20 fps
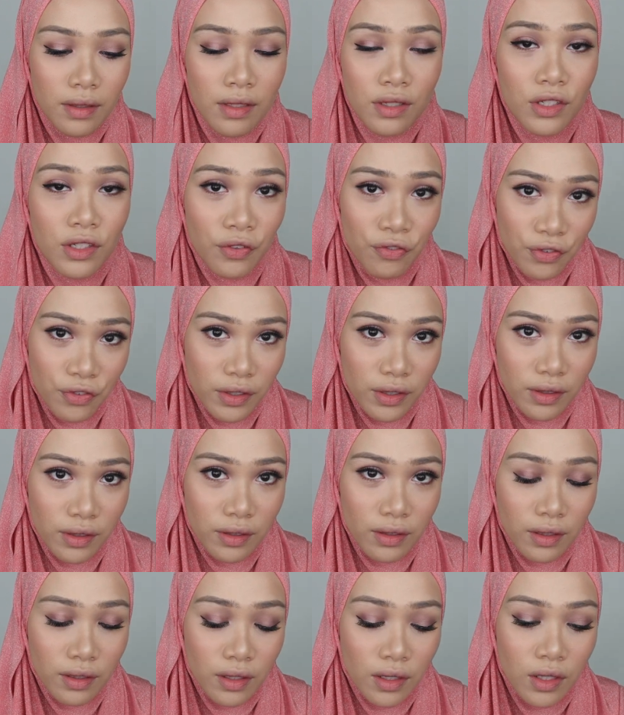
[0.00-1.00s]
is different.
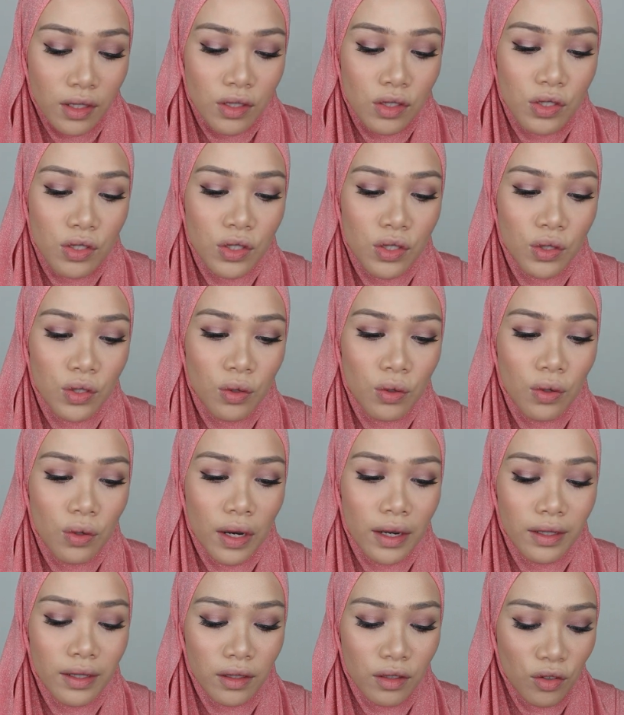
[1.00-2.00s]
So
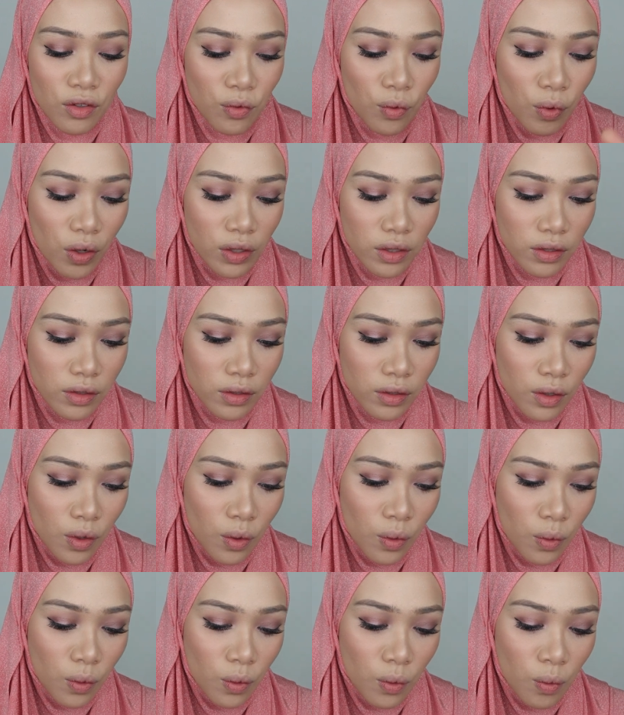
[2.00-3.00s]
I kind of wonder
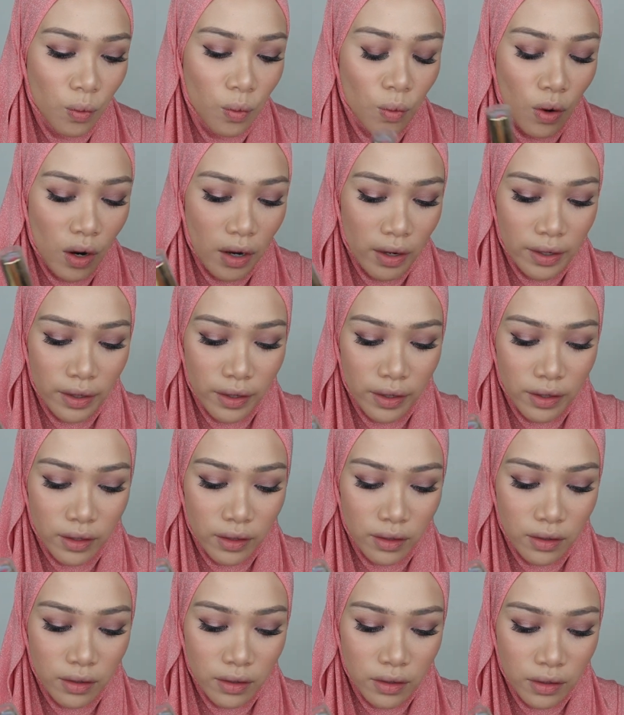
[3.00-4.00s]

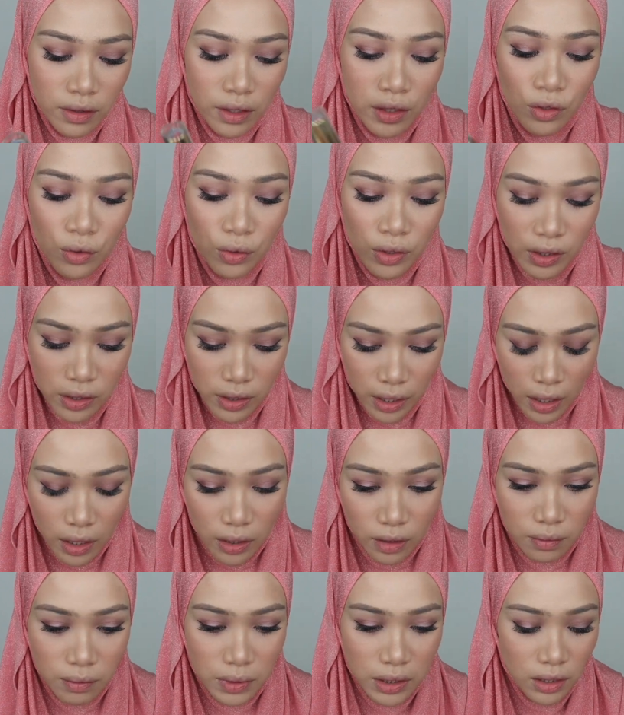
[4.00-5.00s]
why they're doing
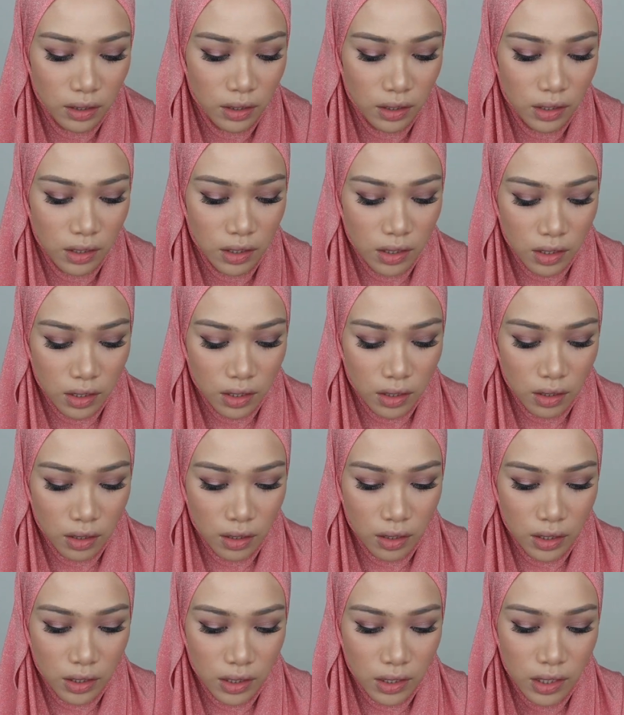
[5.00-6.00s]
that, because
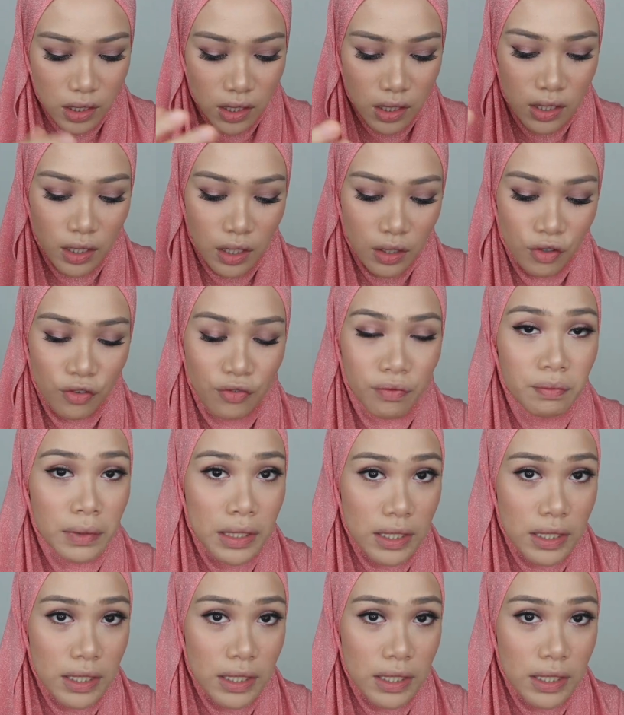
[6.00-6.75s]
this is kind of